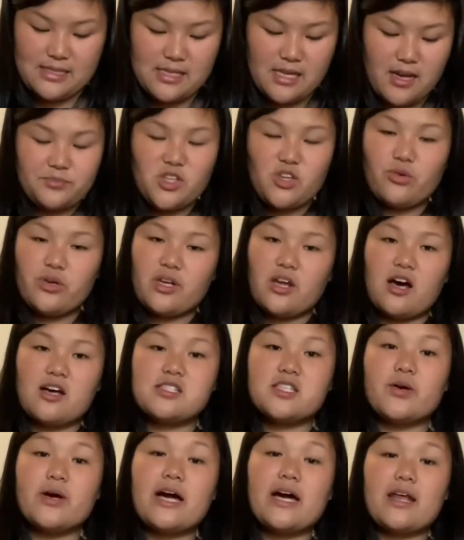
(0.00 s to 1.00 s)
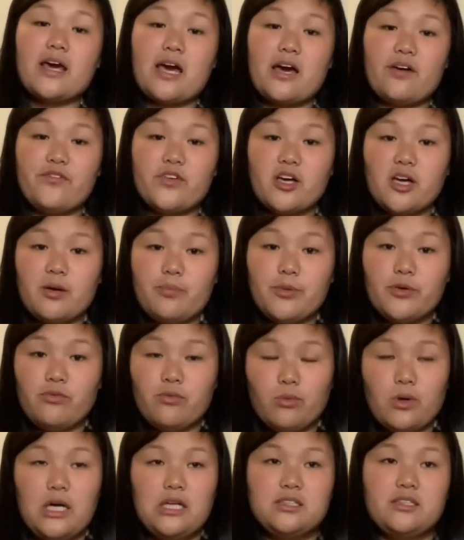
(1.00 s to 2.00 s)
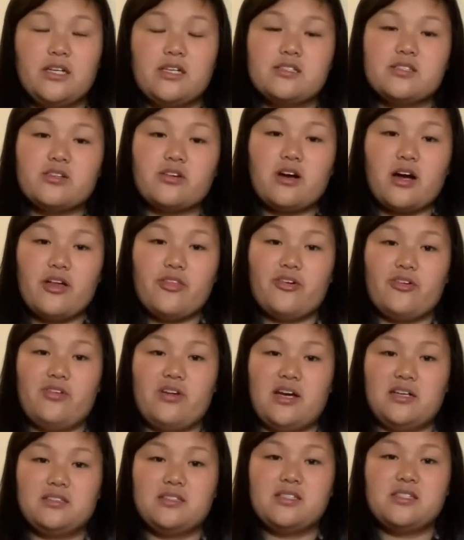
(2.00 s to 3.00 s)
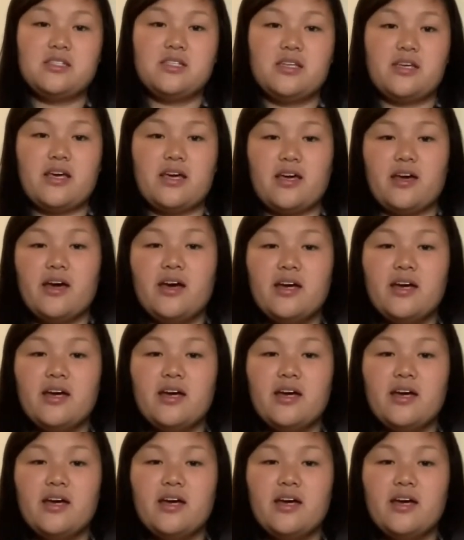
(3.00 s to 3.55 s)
You can also add half a cup of walnuts or other nuts to